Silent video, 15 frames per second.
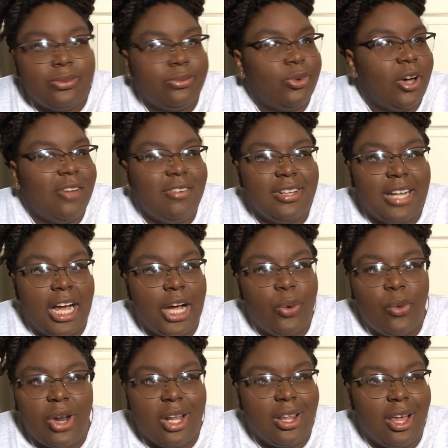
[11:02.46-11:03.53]
twelve
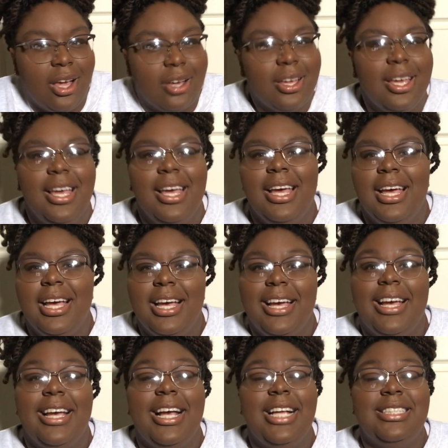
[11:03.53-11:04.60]
o'clock, one o'clock.
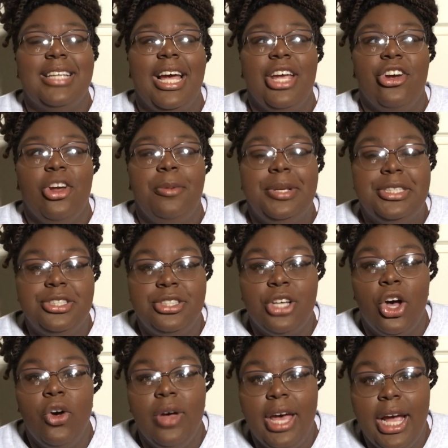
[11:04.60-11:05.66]
It's like you're going to be
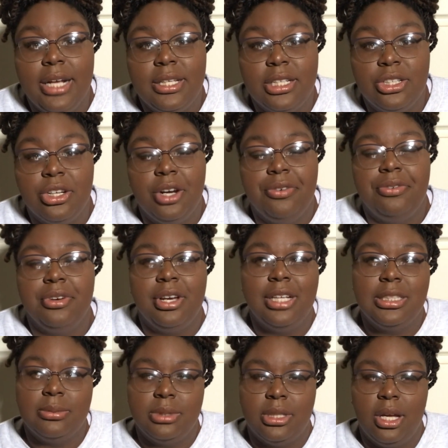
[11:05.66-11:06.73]
so hectic, you're going to
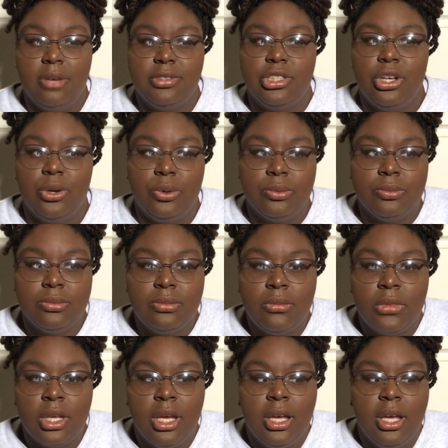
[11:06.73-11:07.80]
forget some stuff. So
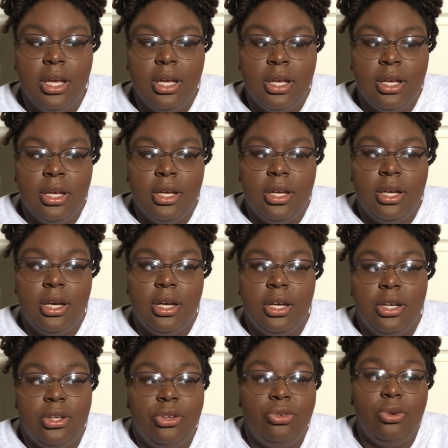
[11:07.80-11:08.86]

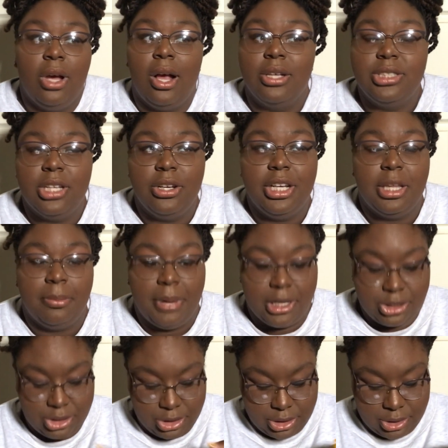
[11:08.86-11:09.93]
you also need to
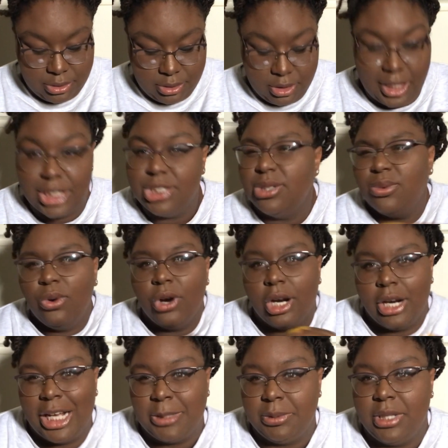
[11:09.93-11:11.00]
make sure that you're
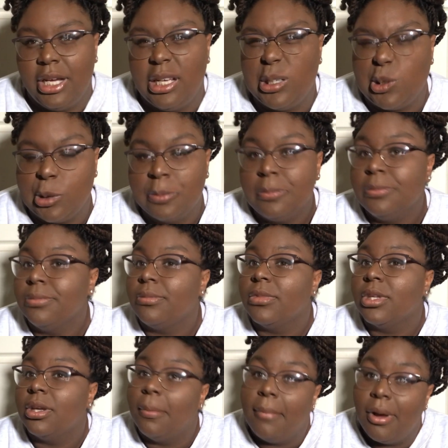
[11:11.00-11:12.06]
organized, because
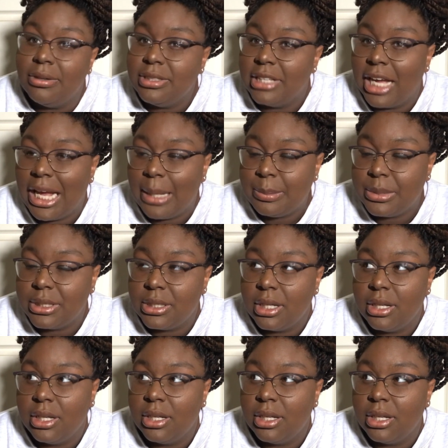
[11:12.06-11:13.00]
most times,